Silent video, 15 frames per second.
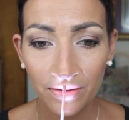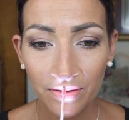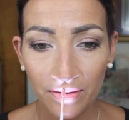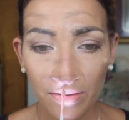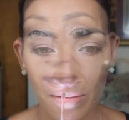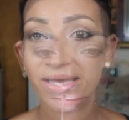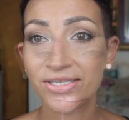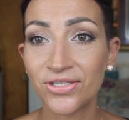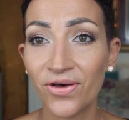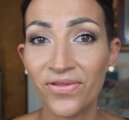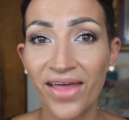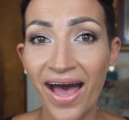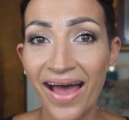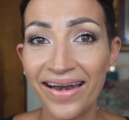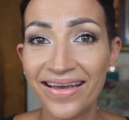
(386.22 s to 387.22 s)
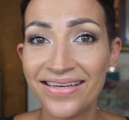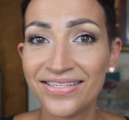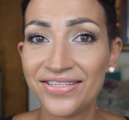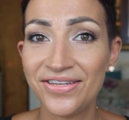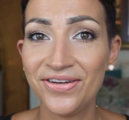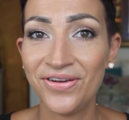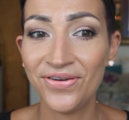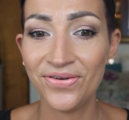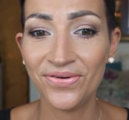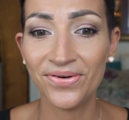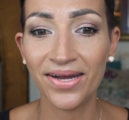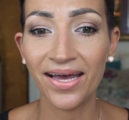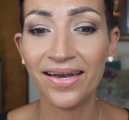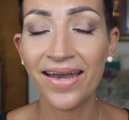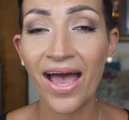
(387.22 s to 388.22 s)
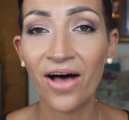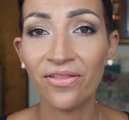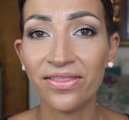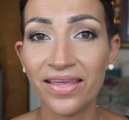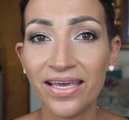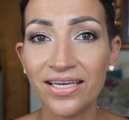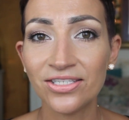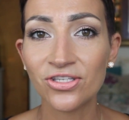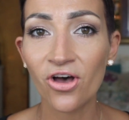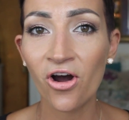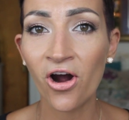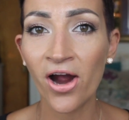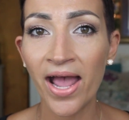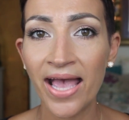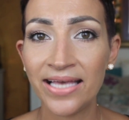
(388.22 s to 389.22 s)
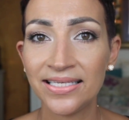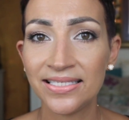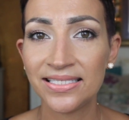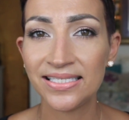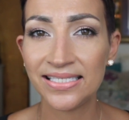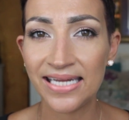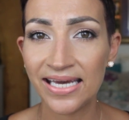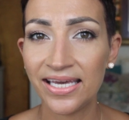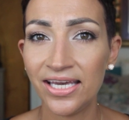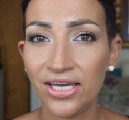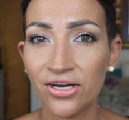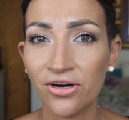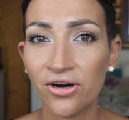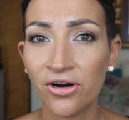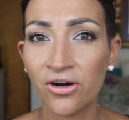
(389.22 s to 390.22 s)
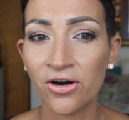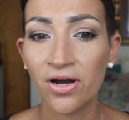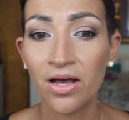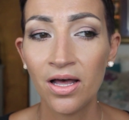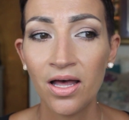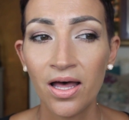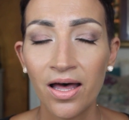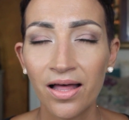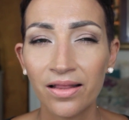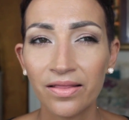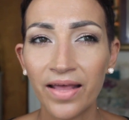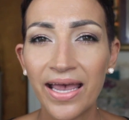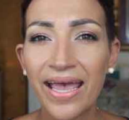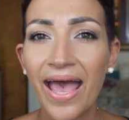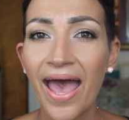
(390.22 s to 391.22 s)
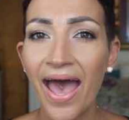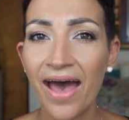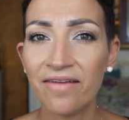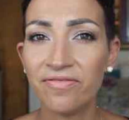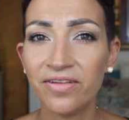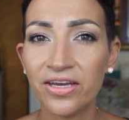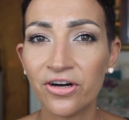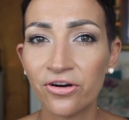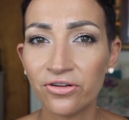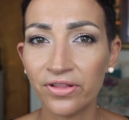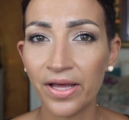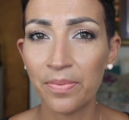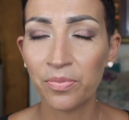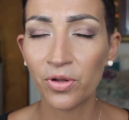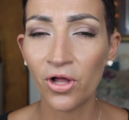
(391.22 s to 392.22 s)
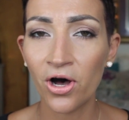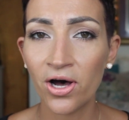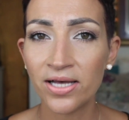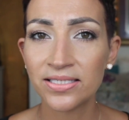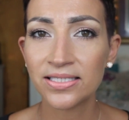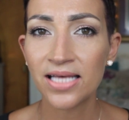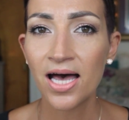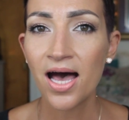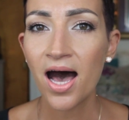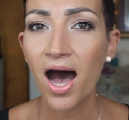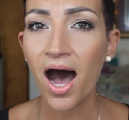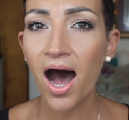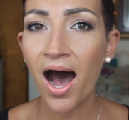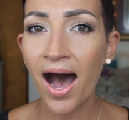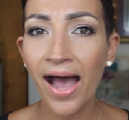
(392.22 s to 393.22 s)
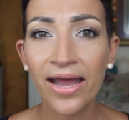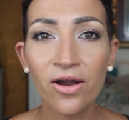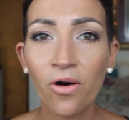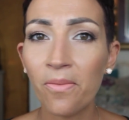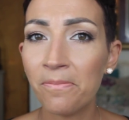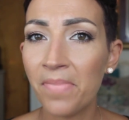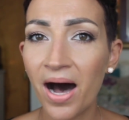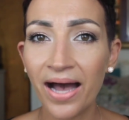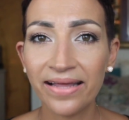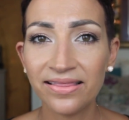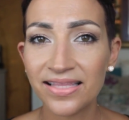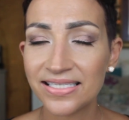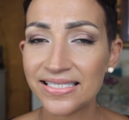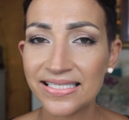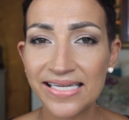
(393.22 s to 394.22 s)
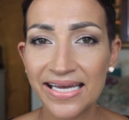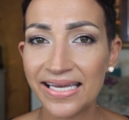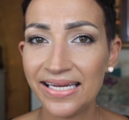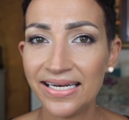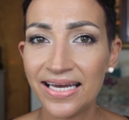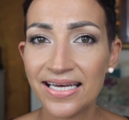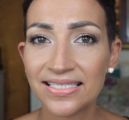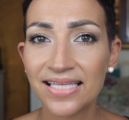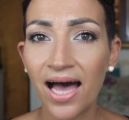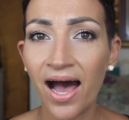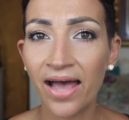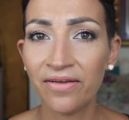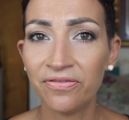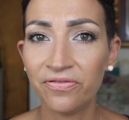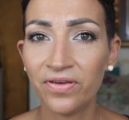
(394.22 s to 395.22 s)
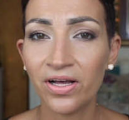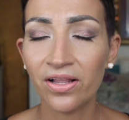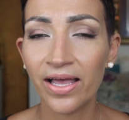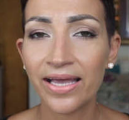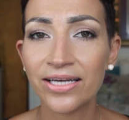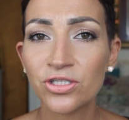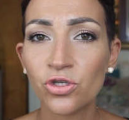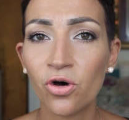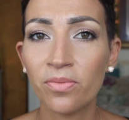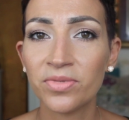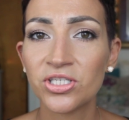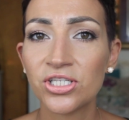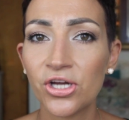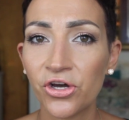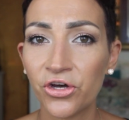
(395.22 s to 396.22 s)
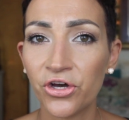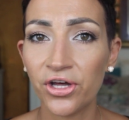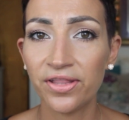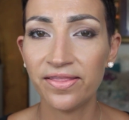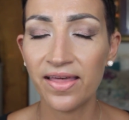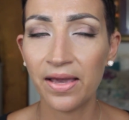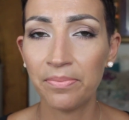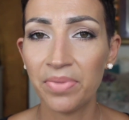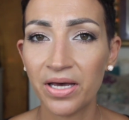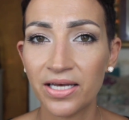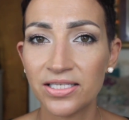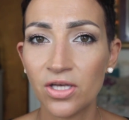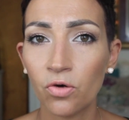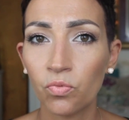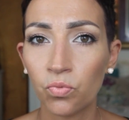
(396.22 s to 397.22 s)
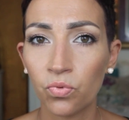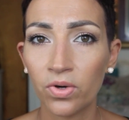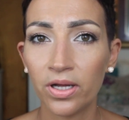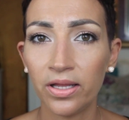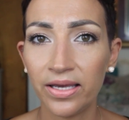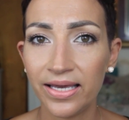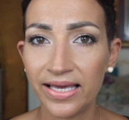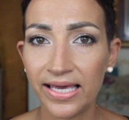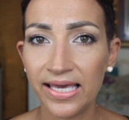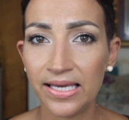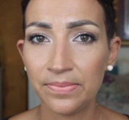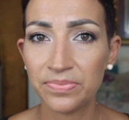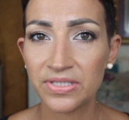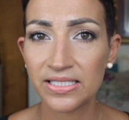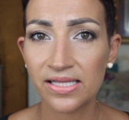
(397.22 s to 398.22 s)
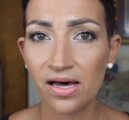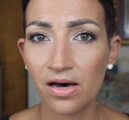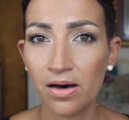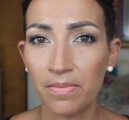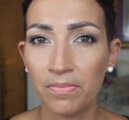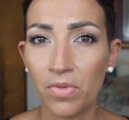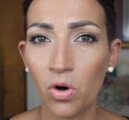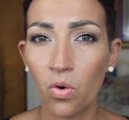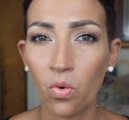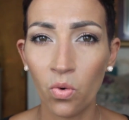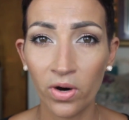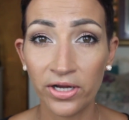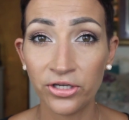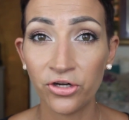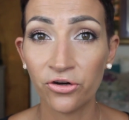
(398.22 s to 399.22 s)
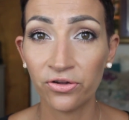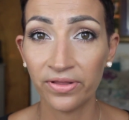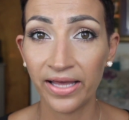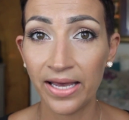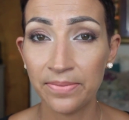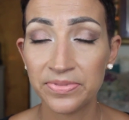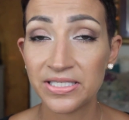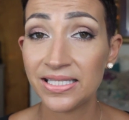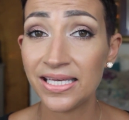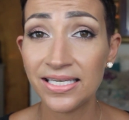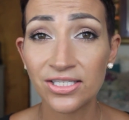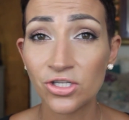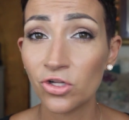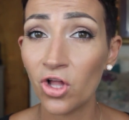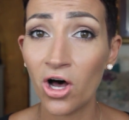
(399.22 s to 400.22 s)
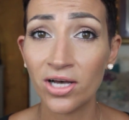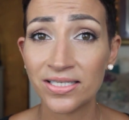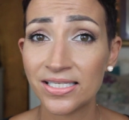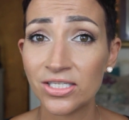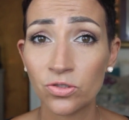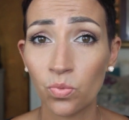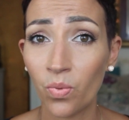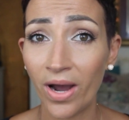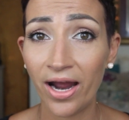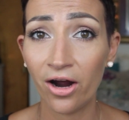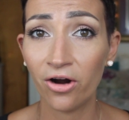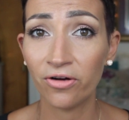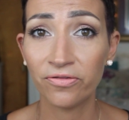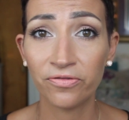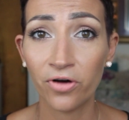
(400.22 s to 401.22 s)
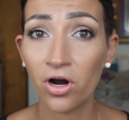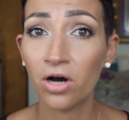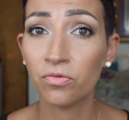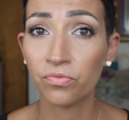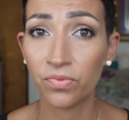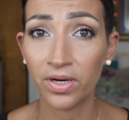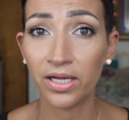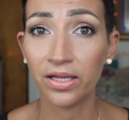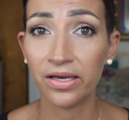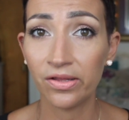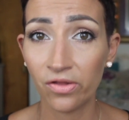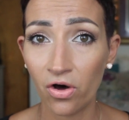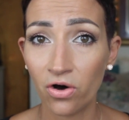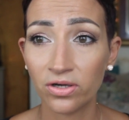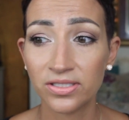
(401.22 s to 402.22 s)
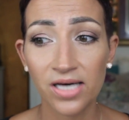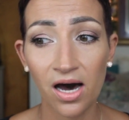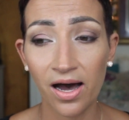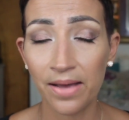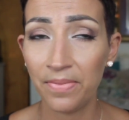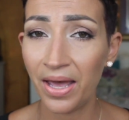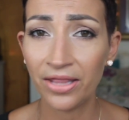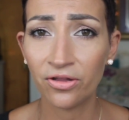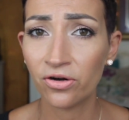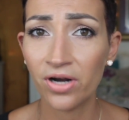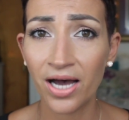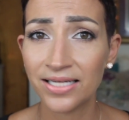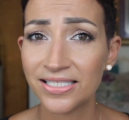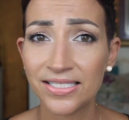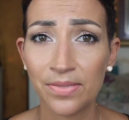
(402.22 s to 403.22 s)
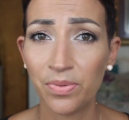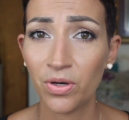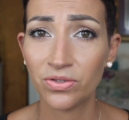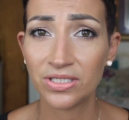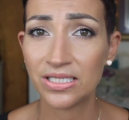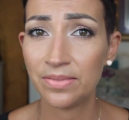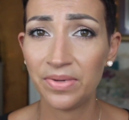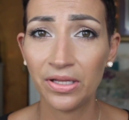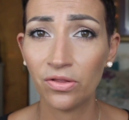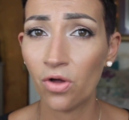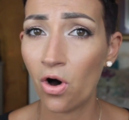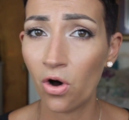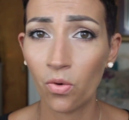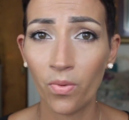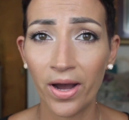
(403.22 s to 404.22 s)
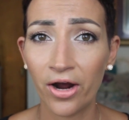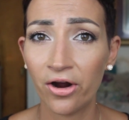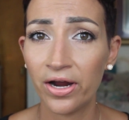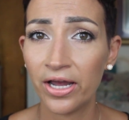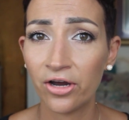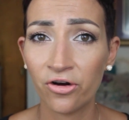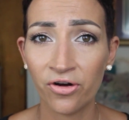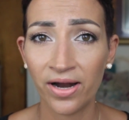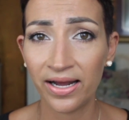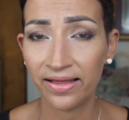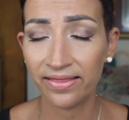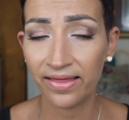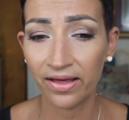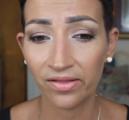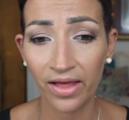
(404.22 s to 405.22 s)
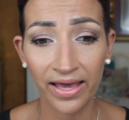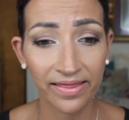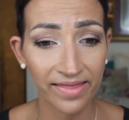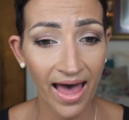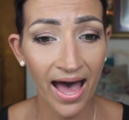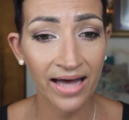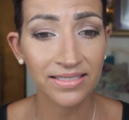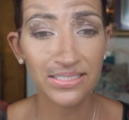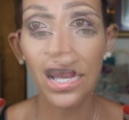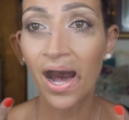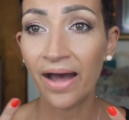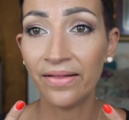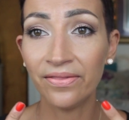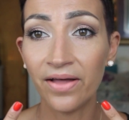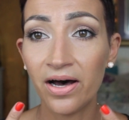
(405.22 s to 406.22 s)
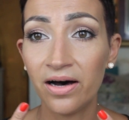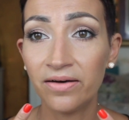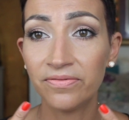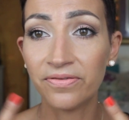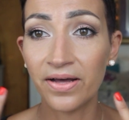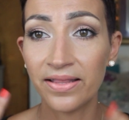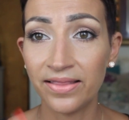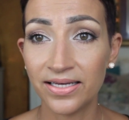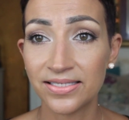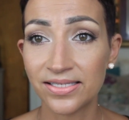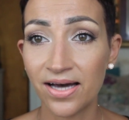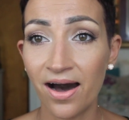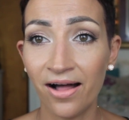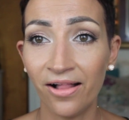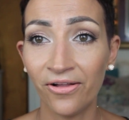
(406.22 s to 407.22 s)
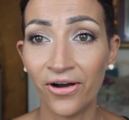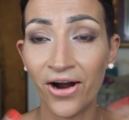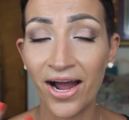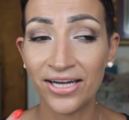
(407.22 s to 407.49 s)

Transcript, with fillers: Okay, so that is nude. Now these are a stickier, like heavier lip gloss. I don't mind the stickiness. I feel like it's almost a good thing because it really keeps them on your lips. These glosses wear for a really long time, and they're not supposed to be long wearing or anything like that. I love this color.